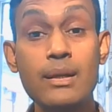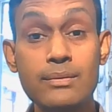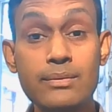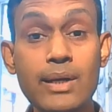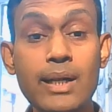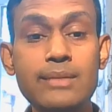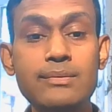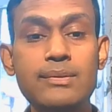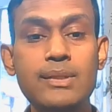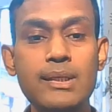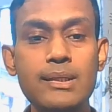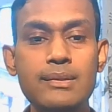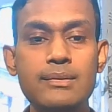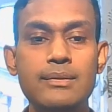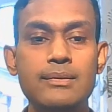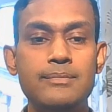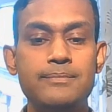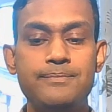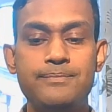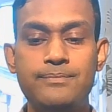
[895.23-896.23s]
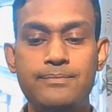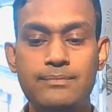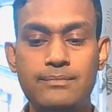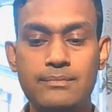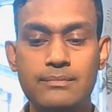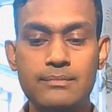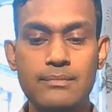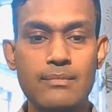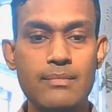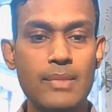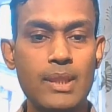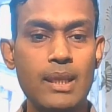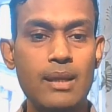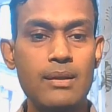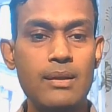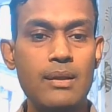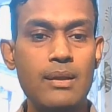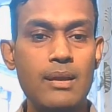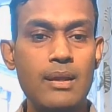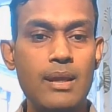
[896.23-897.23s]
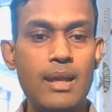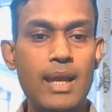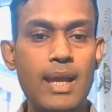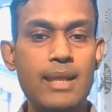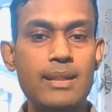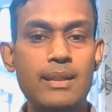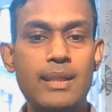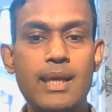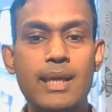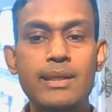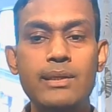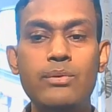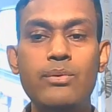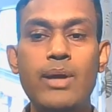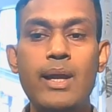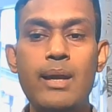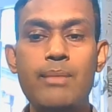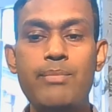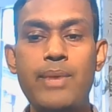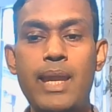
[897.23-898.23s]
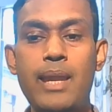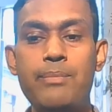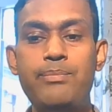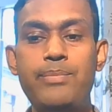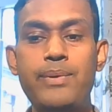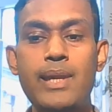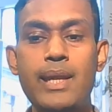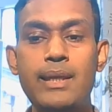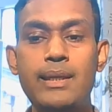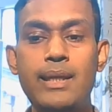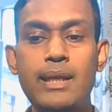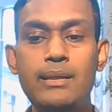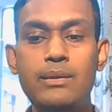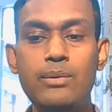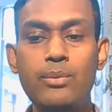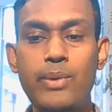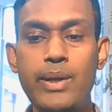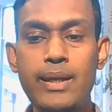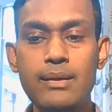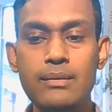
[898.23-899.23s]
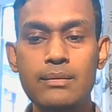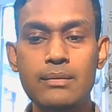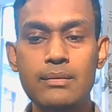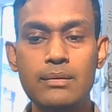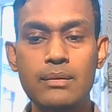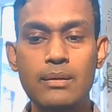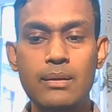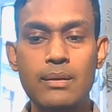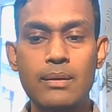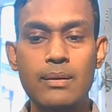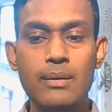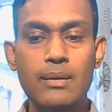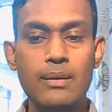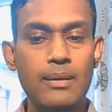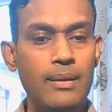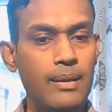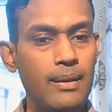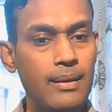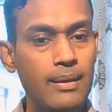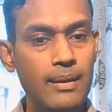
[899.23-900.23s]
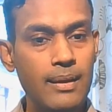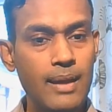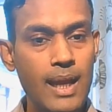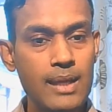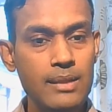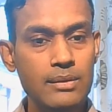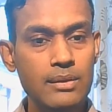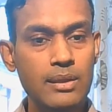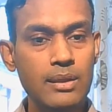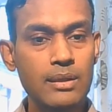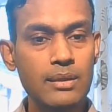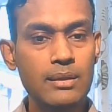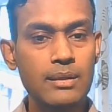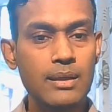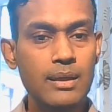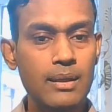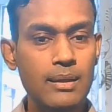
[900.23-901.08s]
transit. And then you have API gateway. I think